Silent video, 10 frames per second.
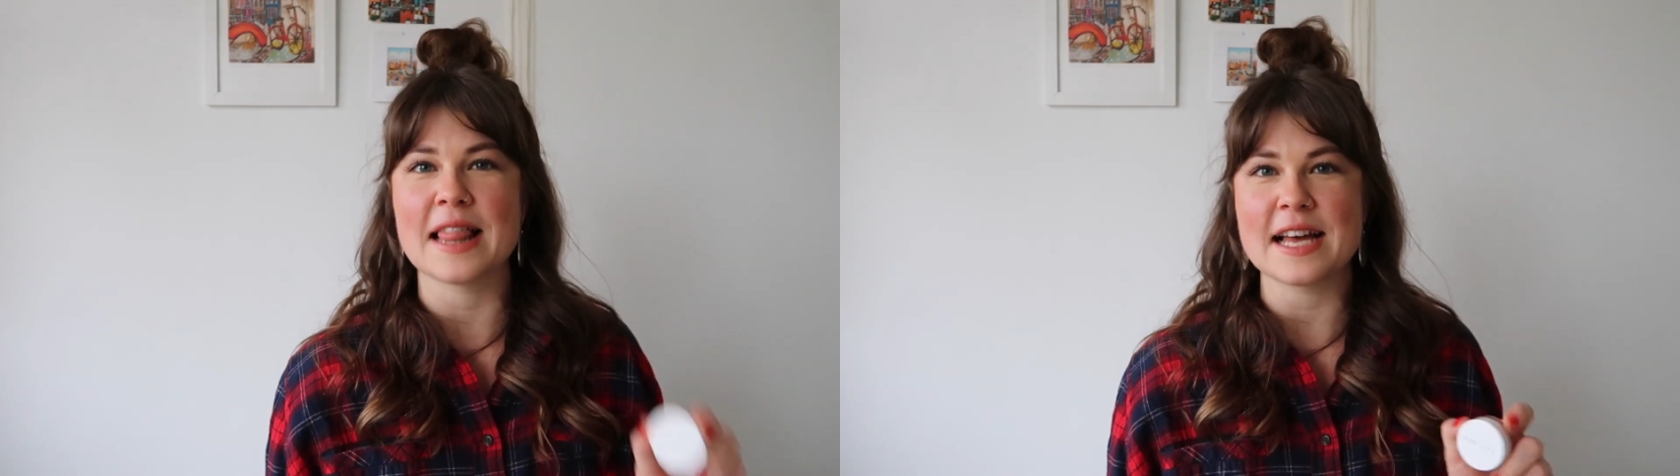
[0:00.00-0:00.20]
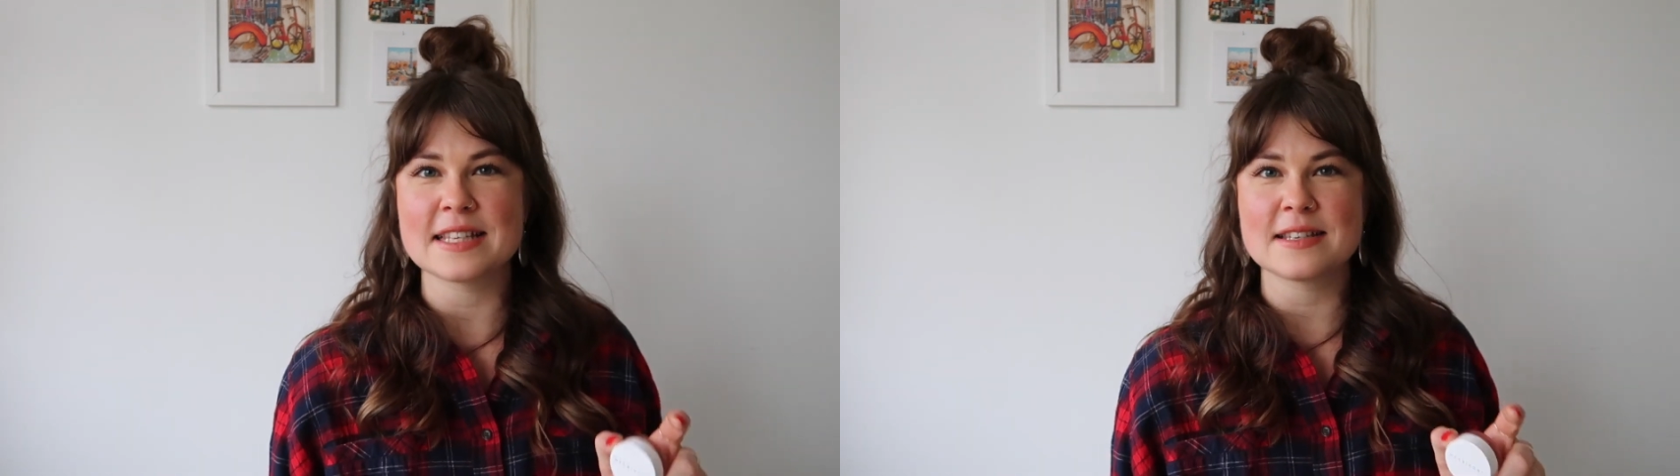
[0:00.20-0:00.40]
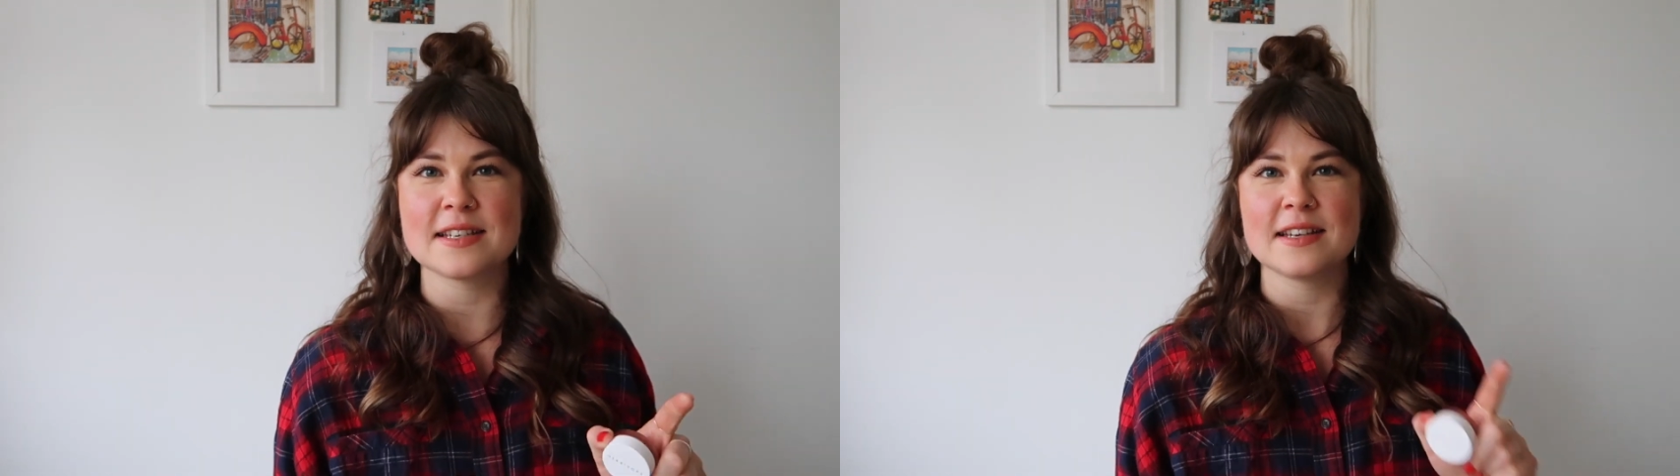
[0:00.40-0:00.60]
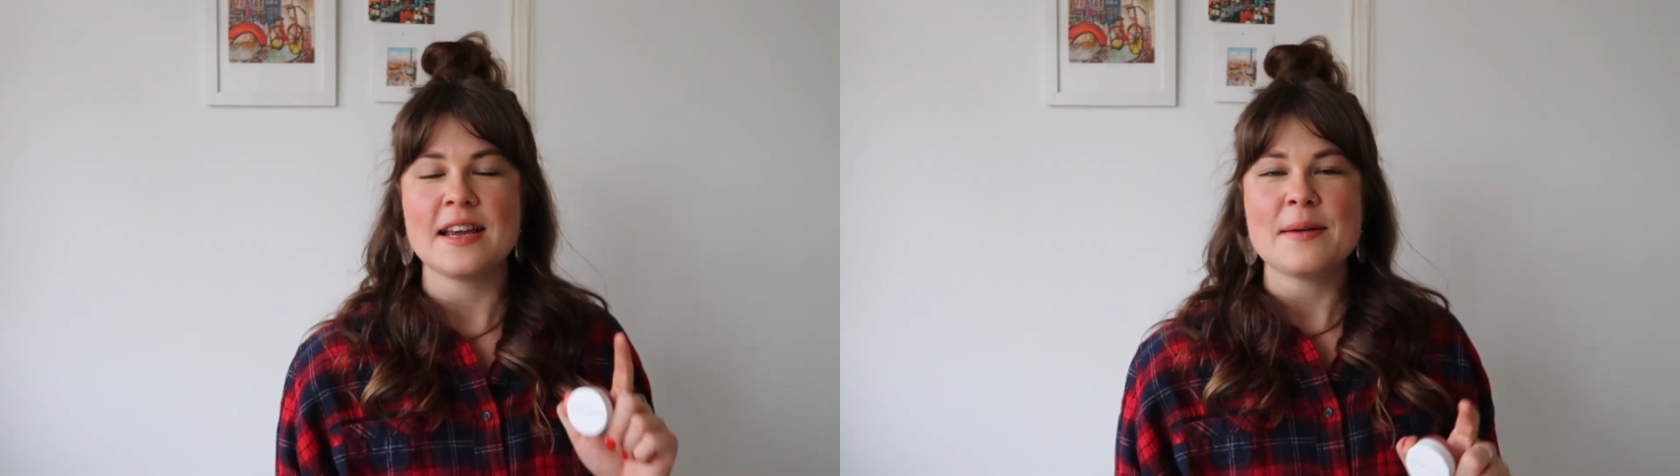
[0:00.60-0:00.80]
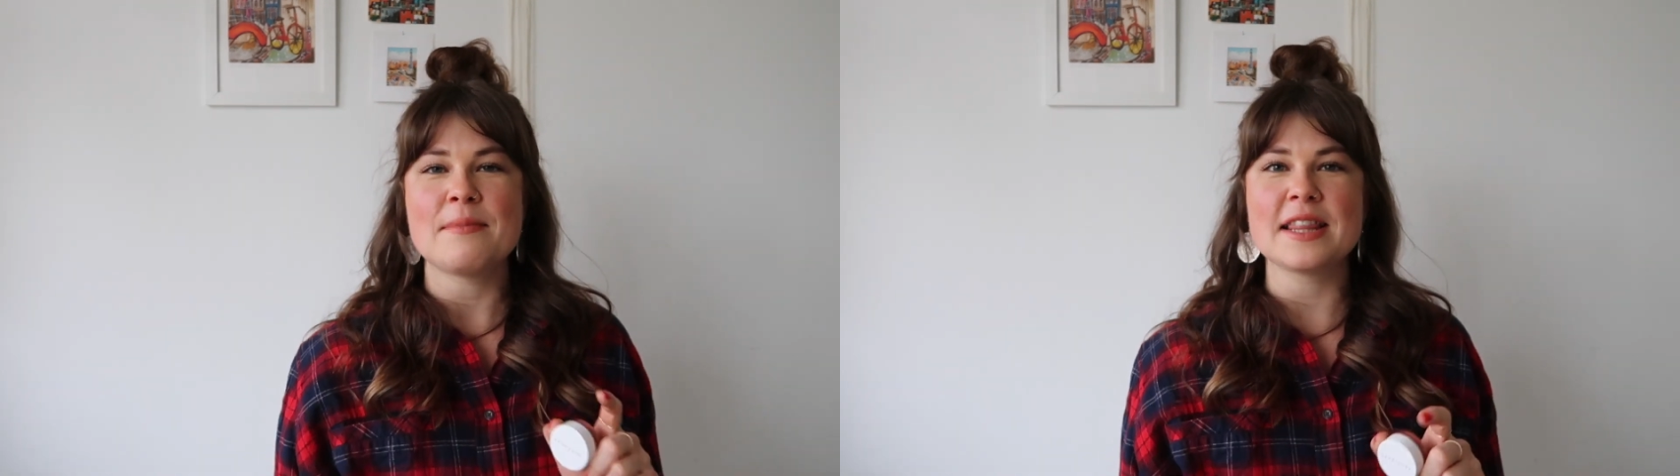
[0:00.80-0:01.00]
last
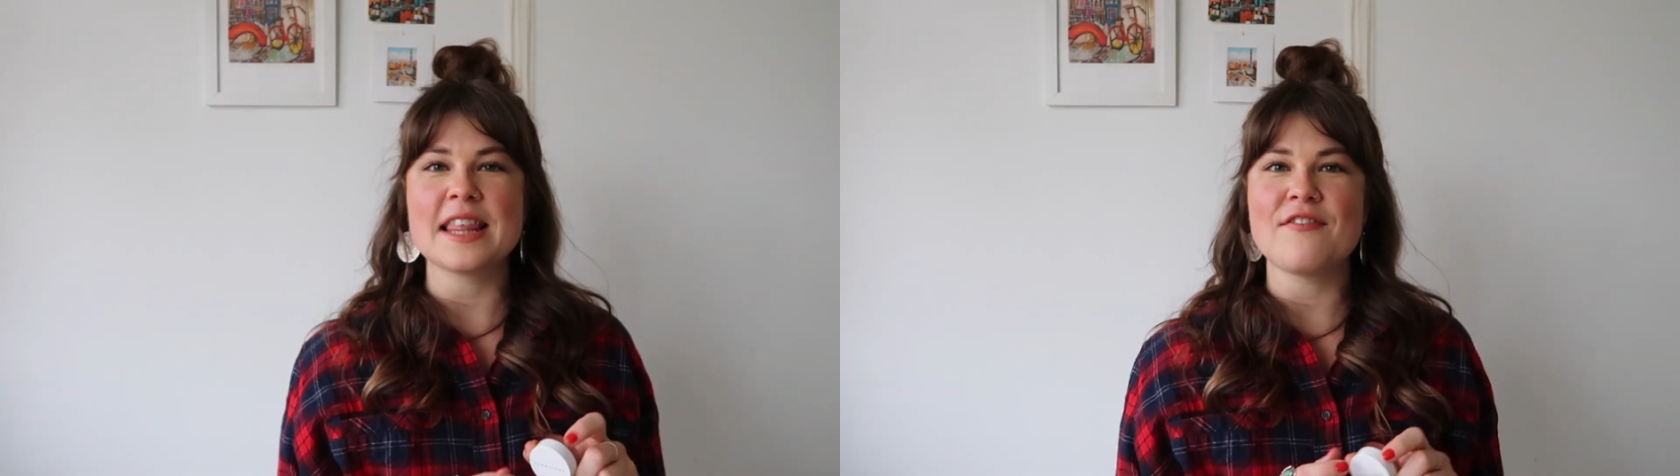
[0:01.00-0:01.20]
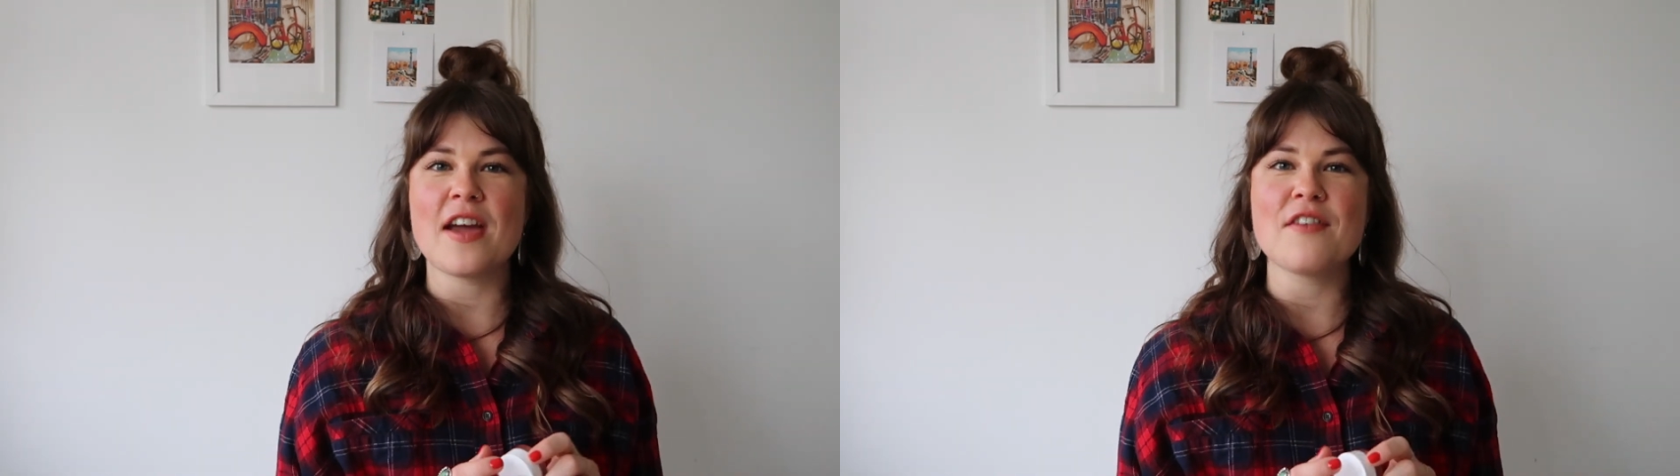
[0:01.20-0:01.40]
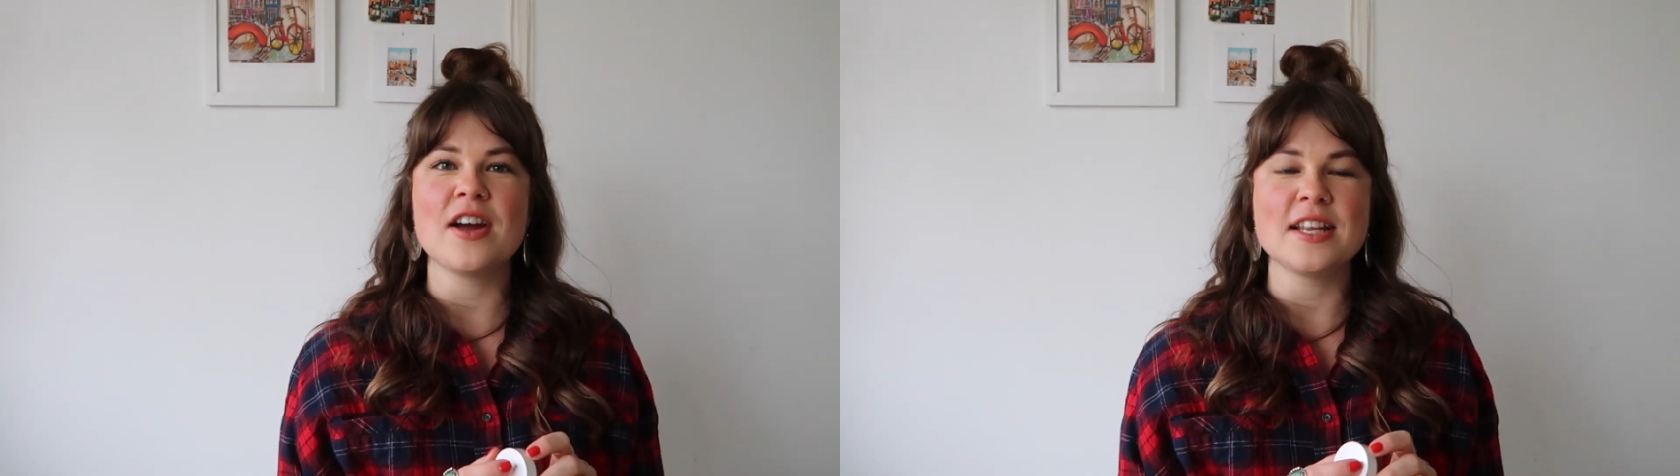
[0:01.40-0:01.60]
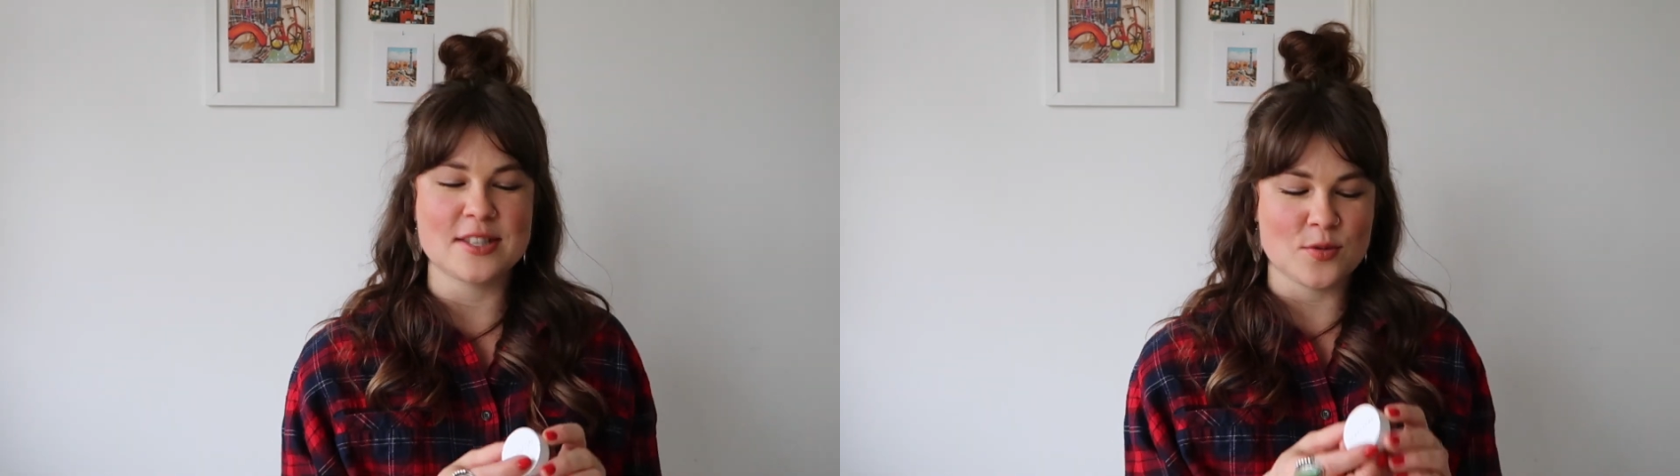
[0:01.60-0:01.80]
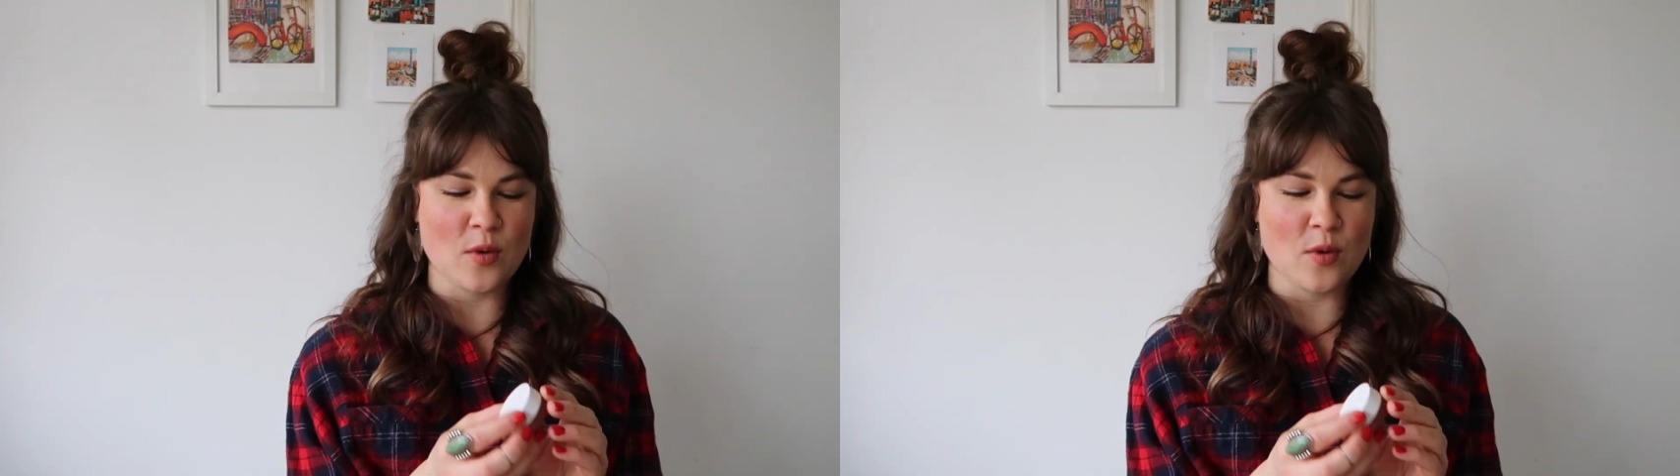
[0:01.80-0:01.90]
monthly favorites.